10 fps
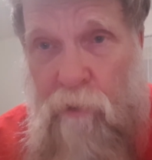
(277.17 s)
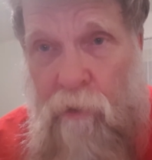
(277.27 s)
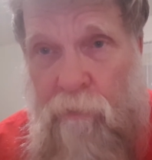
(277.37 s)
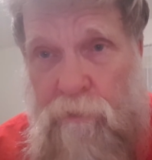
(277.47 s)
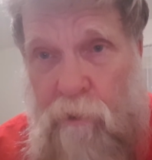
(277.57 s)
A
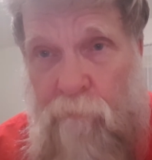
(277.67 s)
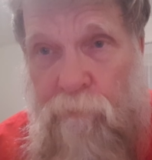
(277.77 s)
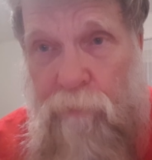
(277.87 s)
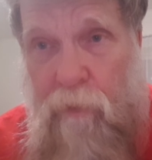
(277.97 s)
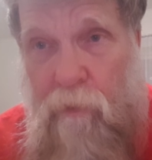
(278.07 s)
lot of the stuff
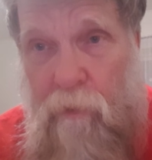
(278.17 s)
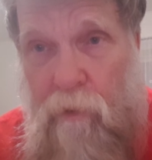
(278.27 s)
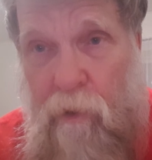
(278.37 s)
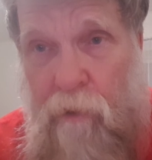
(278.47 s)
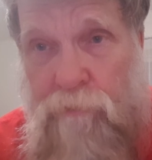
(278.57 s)

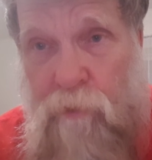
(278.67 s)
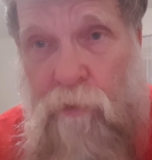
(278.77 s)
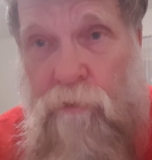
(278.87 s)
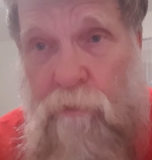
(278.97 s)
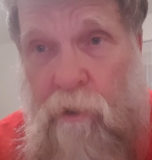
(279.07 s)
I asked the
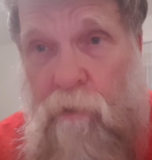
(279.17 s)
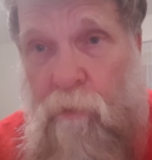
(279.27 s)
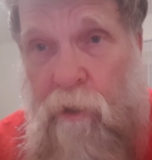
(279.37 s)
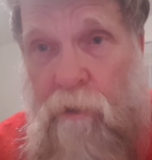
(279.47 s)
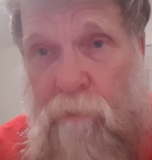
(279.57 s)
Lord to take
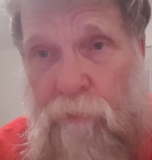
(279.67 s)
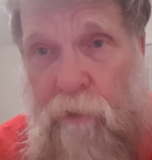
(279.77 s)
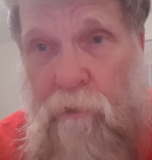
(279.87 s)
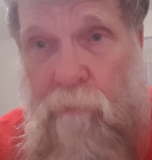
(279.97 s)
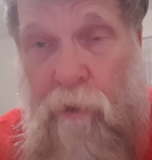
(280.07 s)
away,
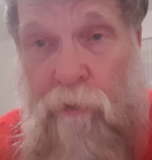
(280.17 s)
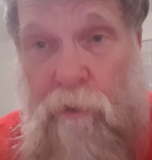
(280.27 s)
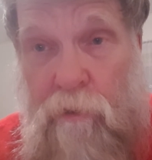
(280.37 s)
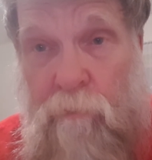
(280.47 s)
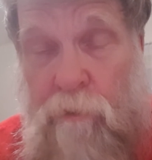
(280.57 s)
and he
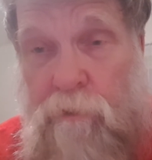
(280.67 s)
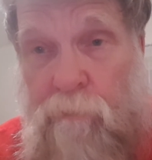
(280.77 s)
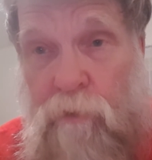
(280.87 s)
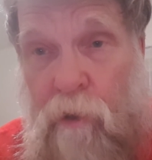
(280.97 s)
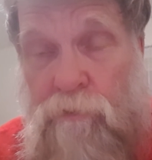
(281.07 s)
buried it in my
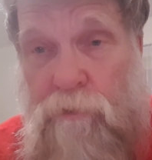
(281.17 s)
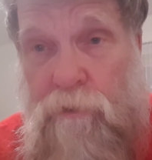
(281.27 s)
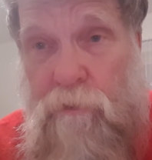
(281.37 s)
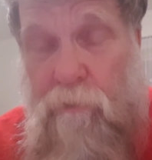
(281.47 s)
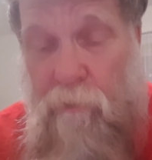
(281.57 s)

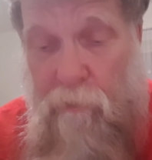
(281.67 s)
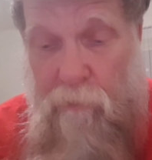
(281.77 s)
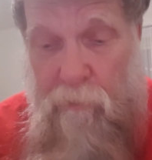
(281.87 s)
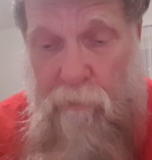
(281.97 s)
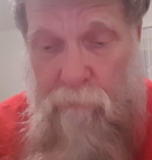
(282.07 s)
subconscious.
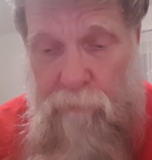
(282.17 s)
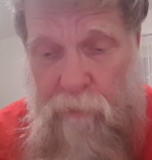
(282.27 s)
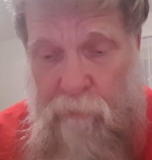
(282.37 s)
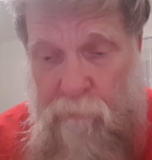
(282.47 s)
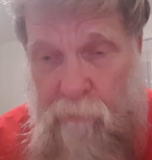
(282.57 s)

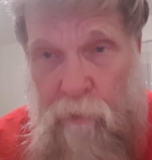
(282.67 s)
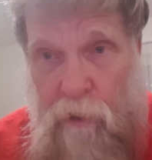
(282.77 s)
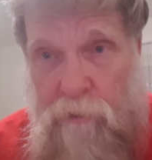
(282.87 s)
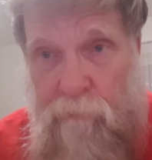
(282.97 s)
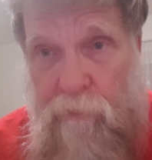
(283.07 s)
But
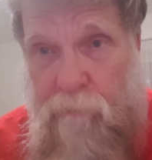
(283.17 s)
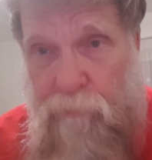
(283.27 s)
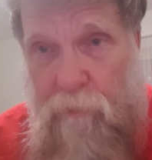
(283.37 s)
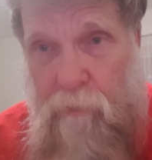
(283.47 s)
parts of it,